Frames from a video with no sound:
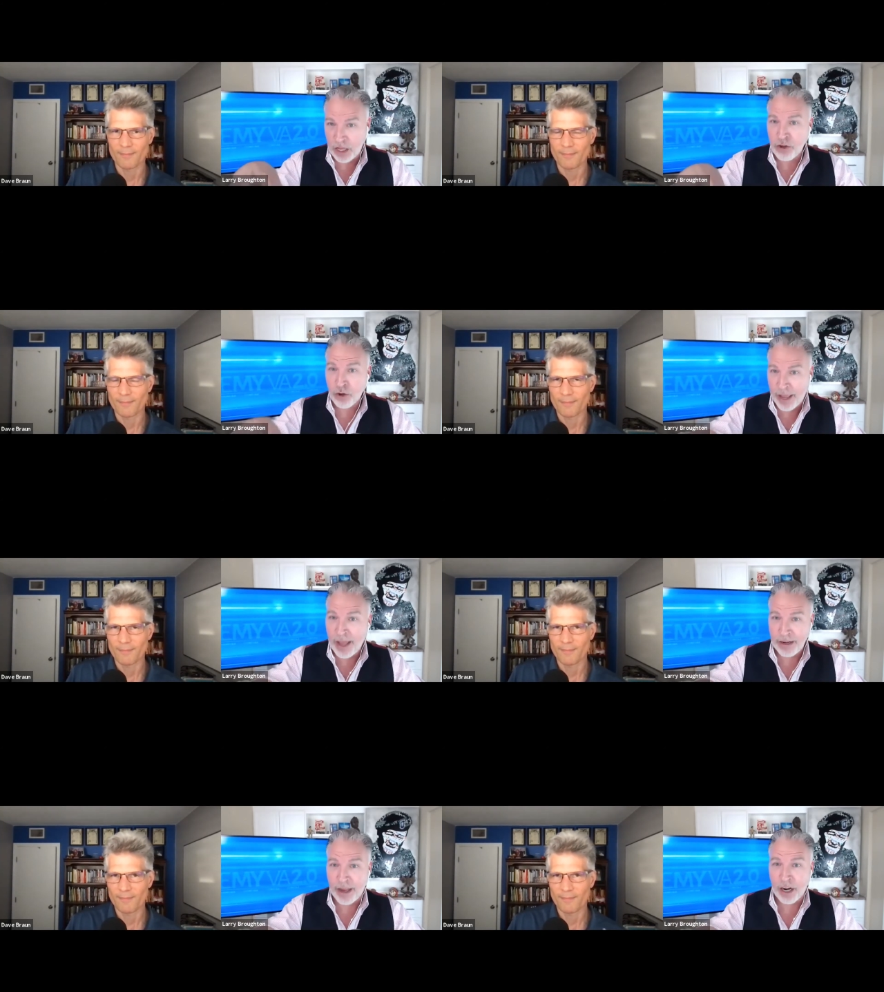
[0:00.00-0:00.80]
Speaker 1: and you
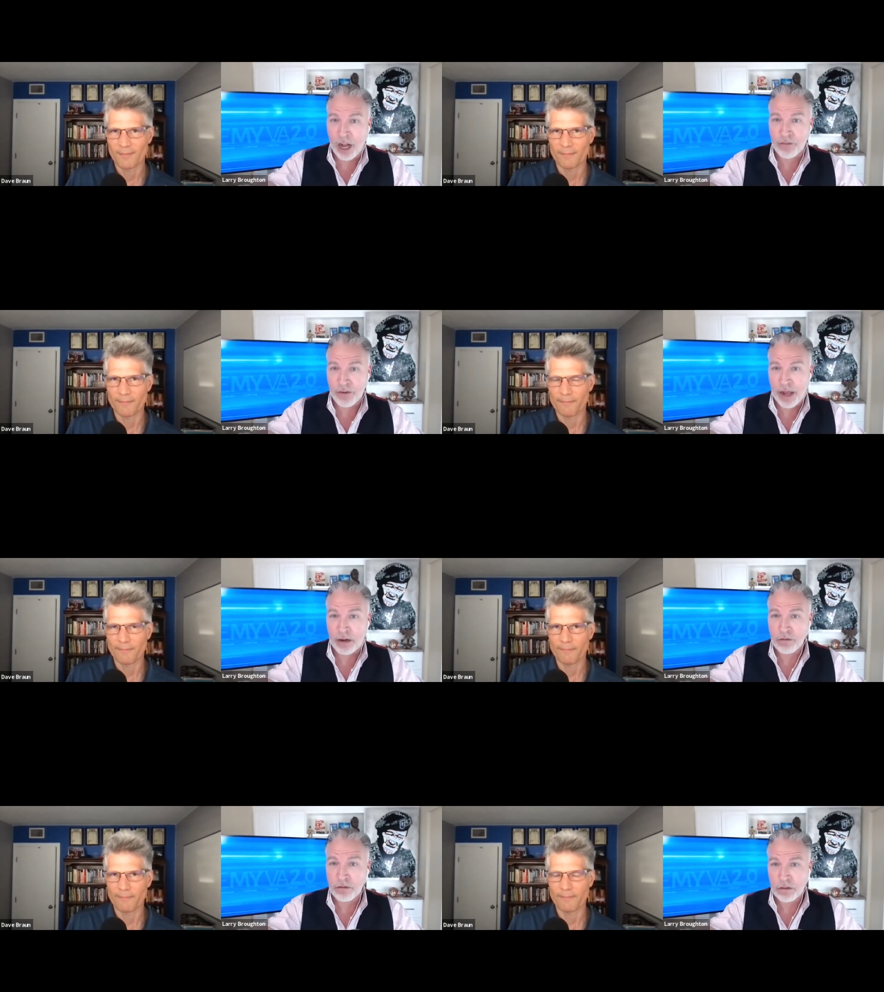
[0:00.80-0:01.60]
can take off
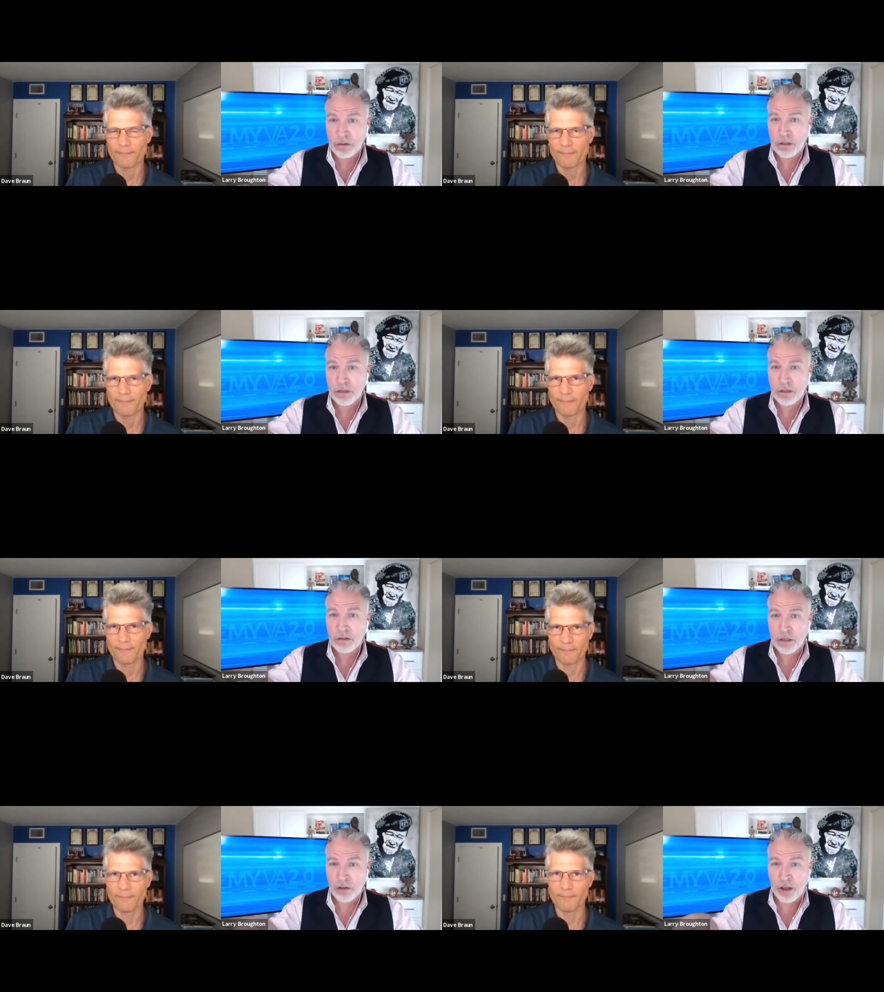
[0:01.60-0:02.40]
now
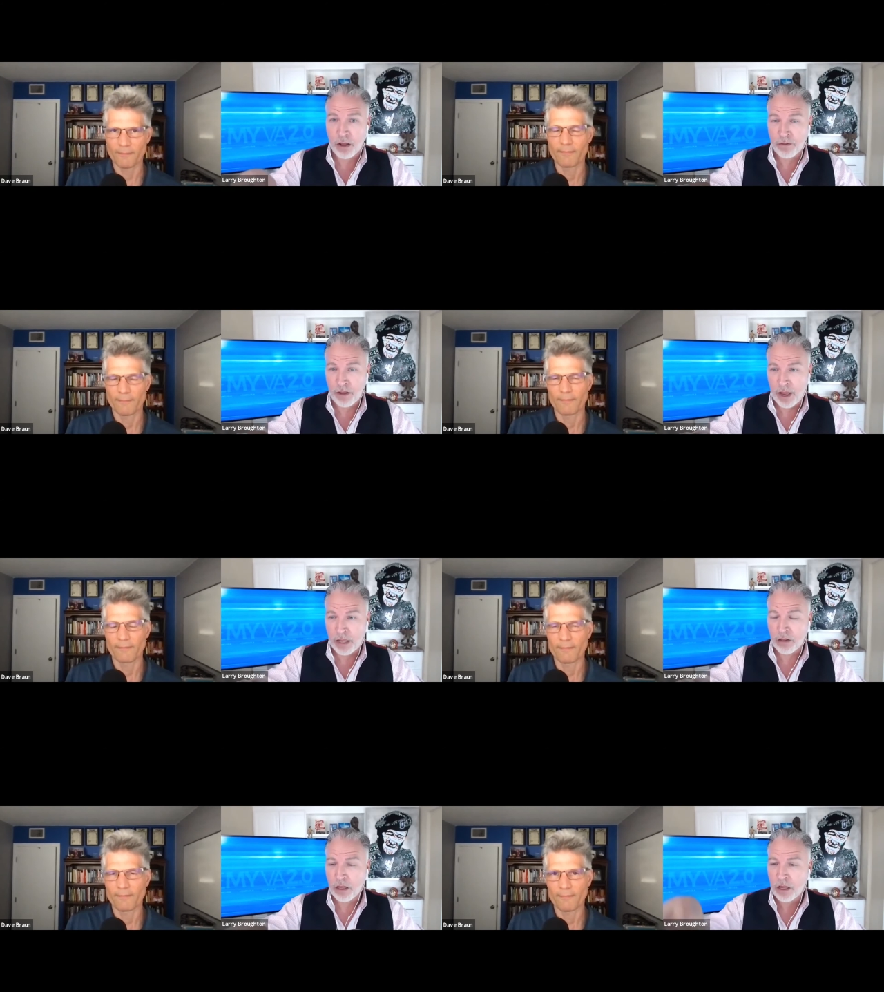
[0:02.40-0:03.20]
because mm-hmm. you have V
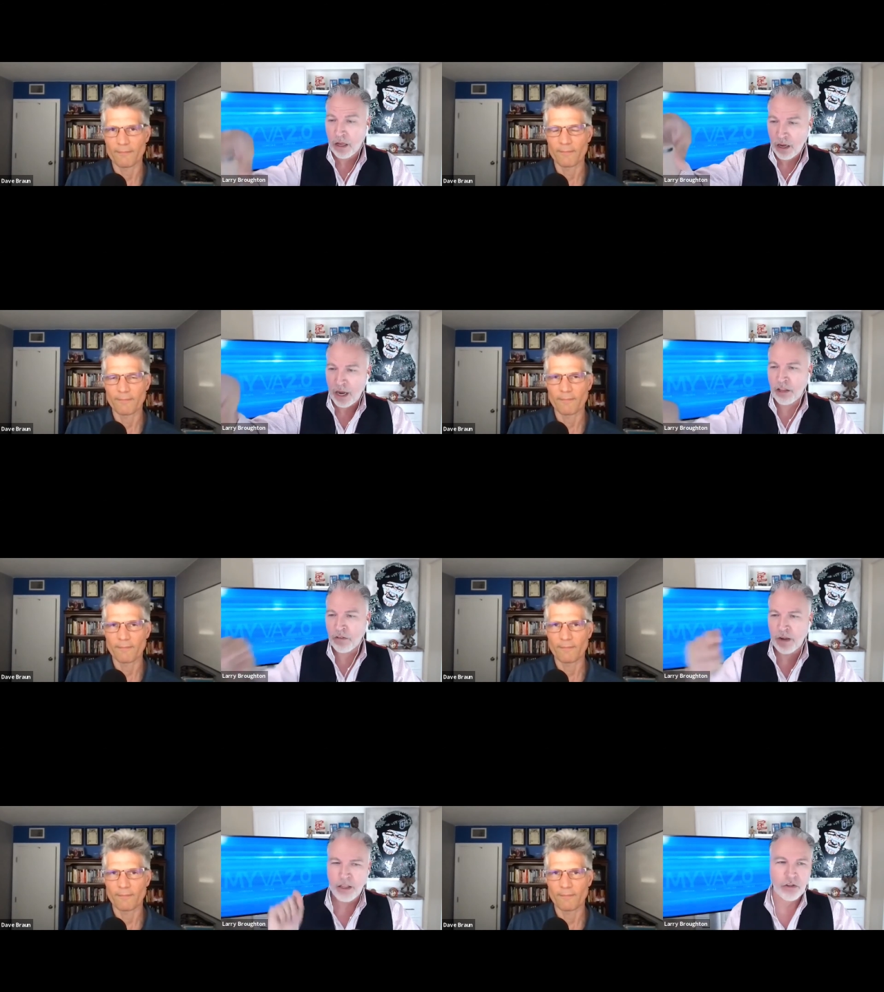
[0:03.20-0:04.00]
As, and
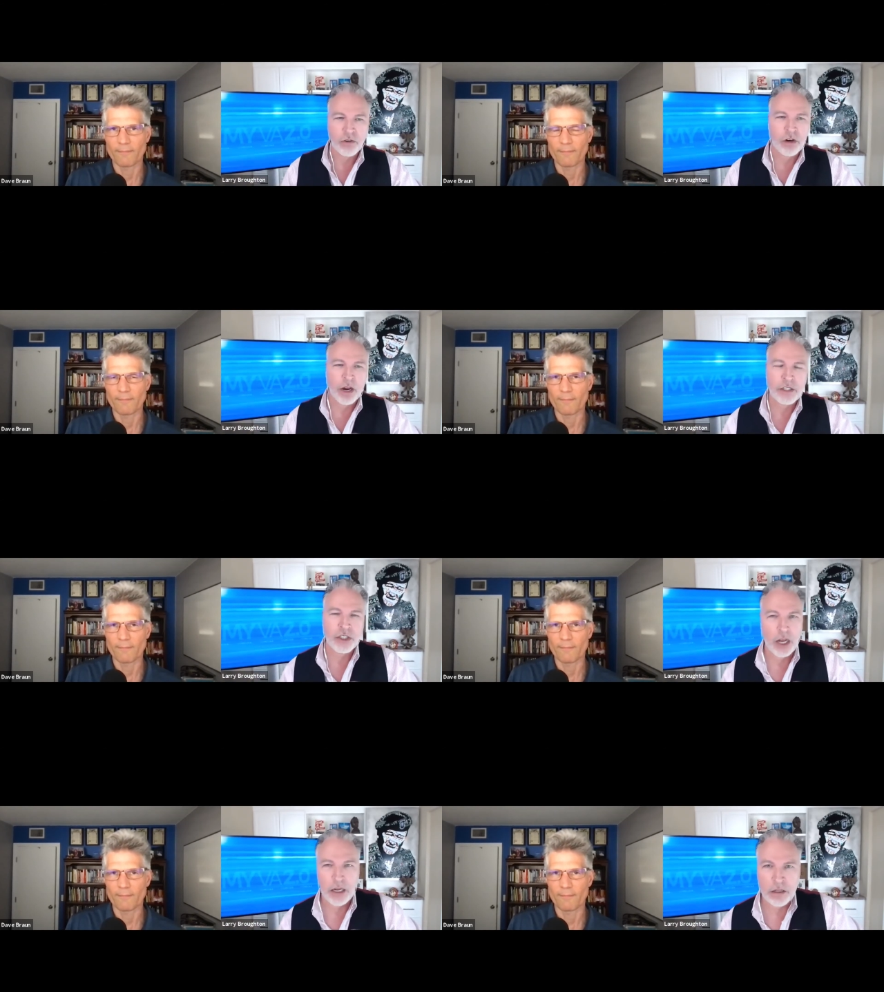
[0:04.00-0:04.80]
you've got this new
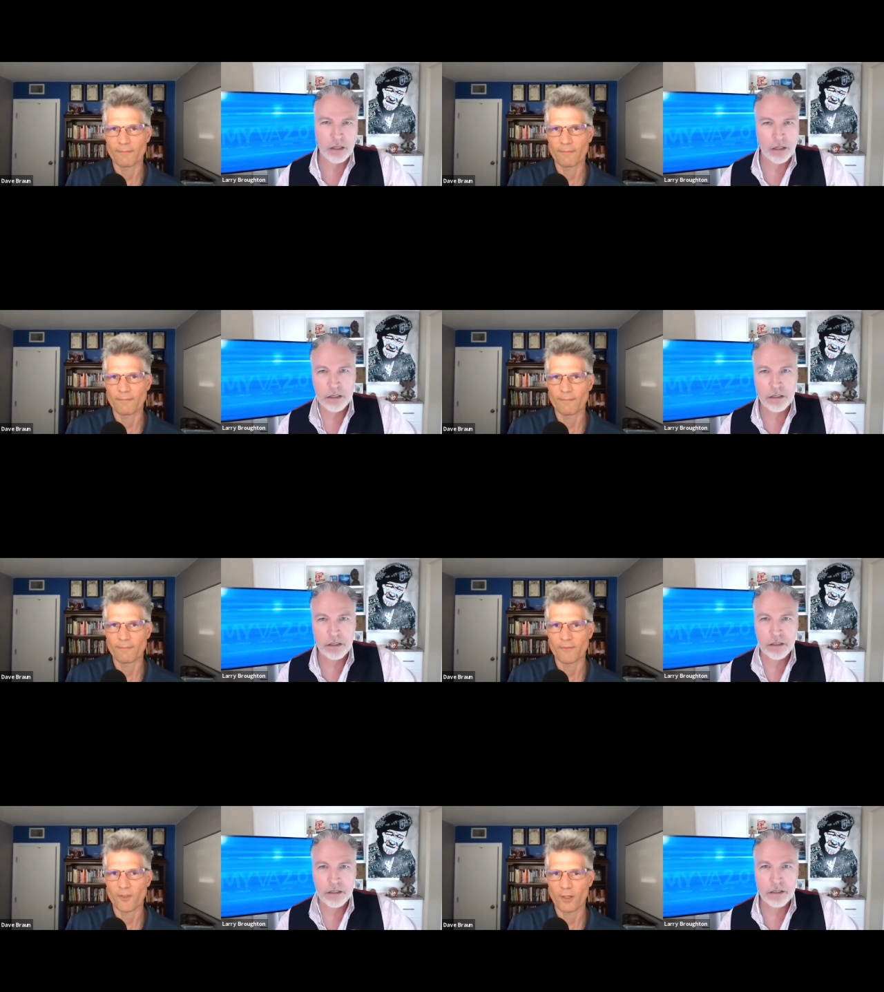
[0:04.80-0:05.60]
grandchild.
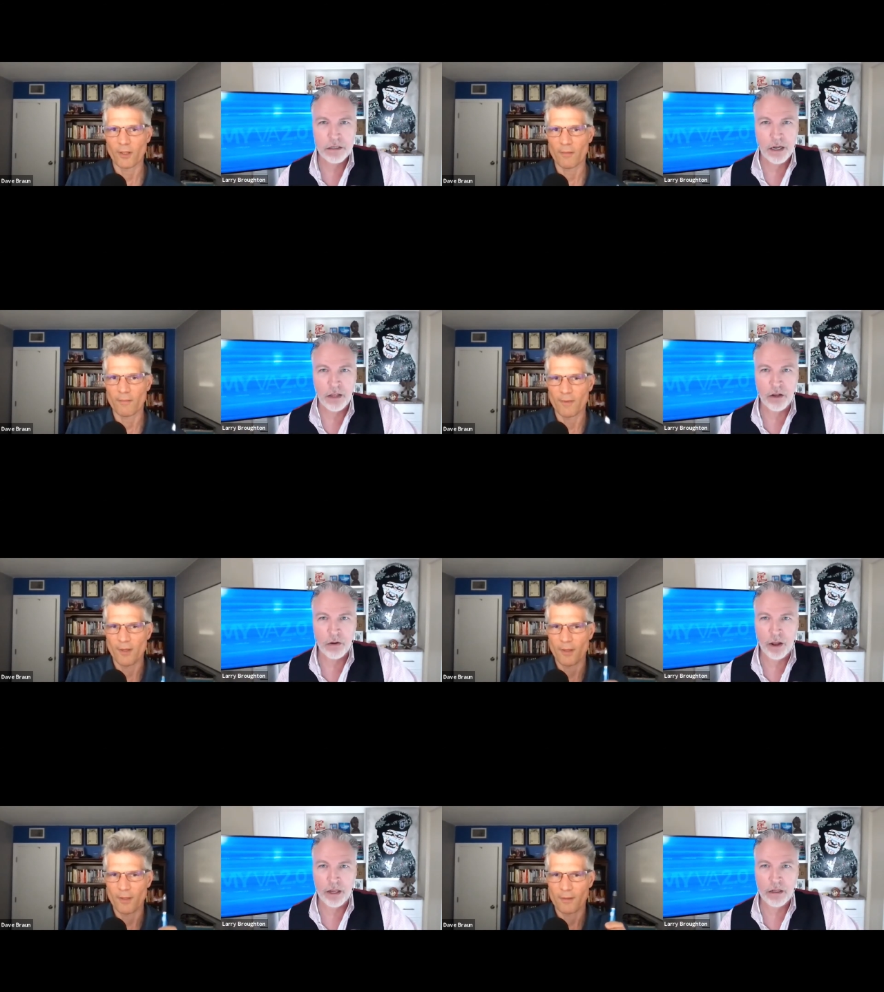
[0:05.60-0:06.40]
Yeah. On the
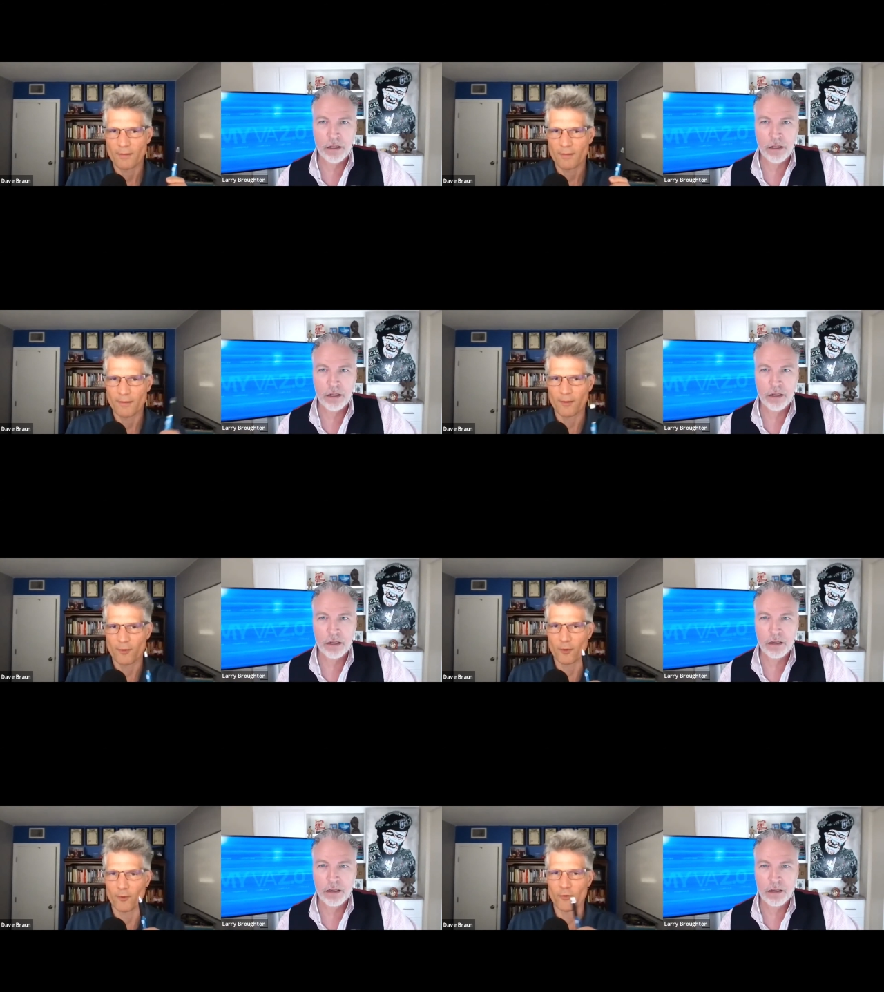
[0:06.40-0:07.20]
way.
Speaker 2: I
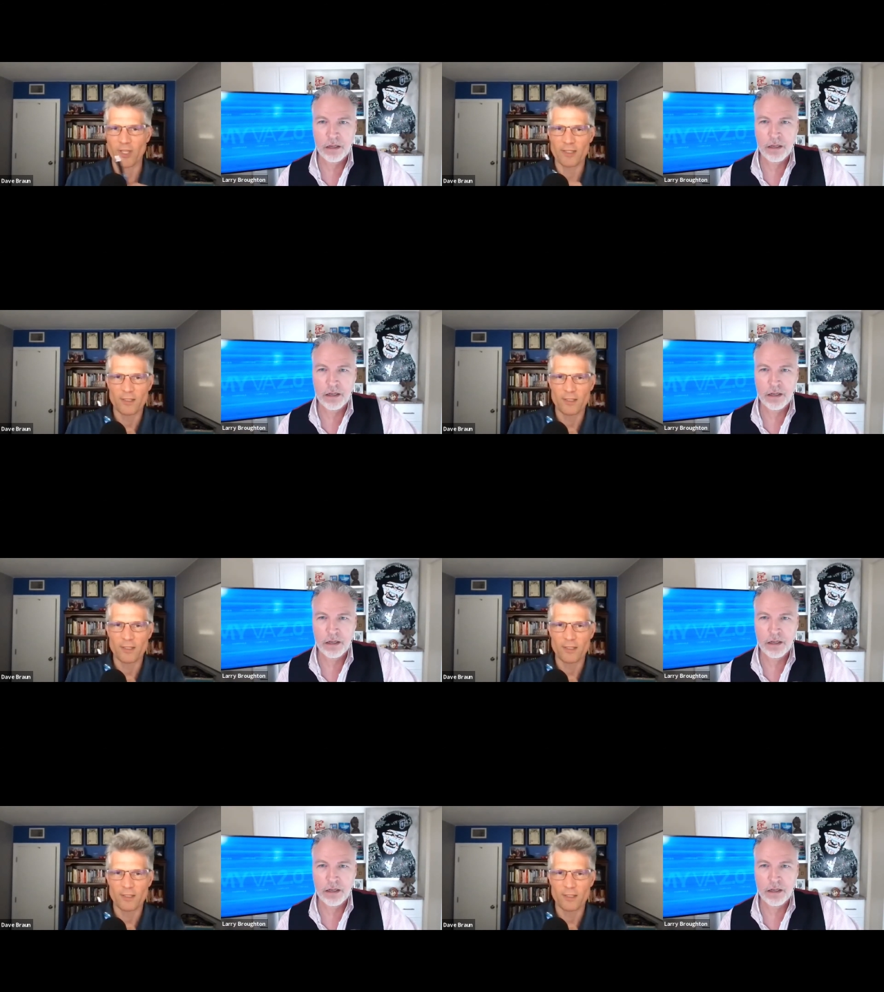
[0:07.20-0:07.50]
don't know if you guys